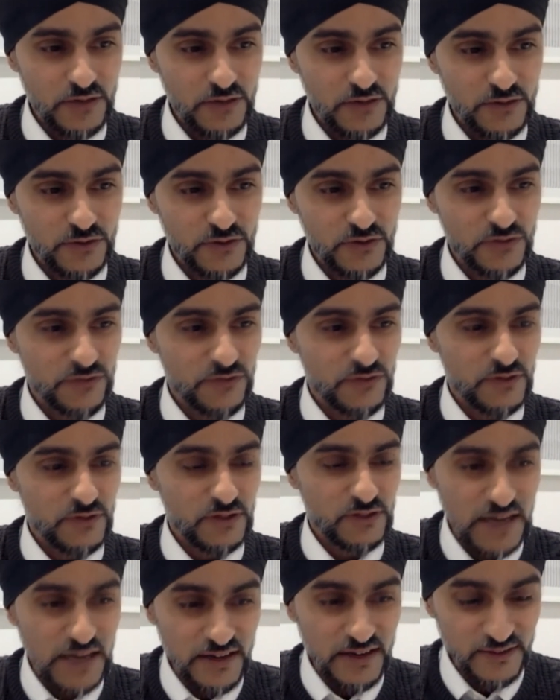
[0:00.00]
sort of
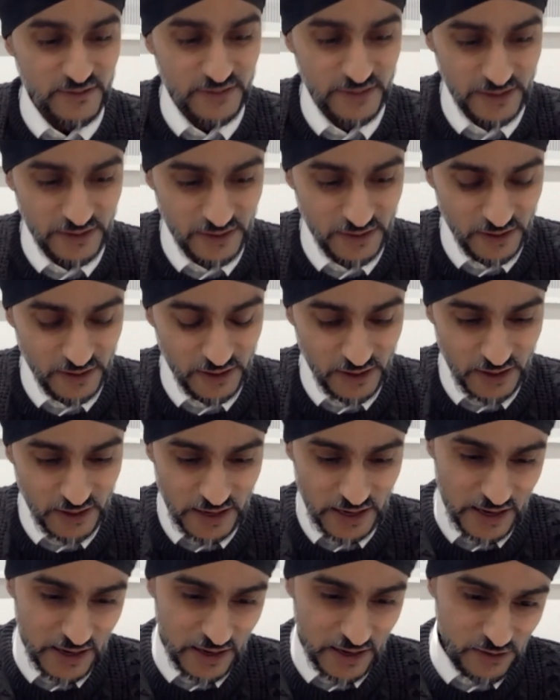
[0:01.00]
talented,
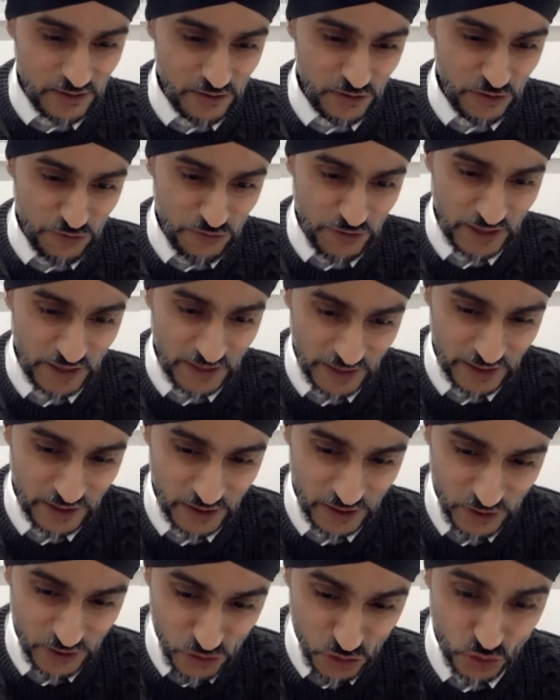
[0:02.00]
and who
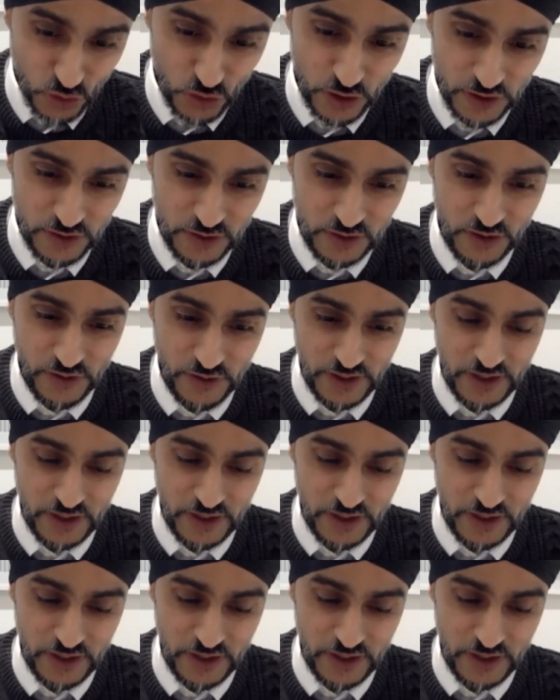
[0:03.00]
really enjoy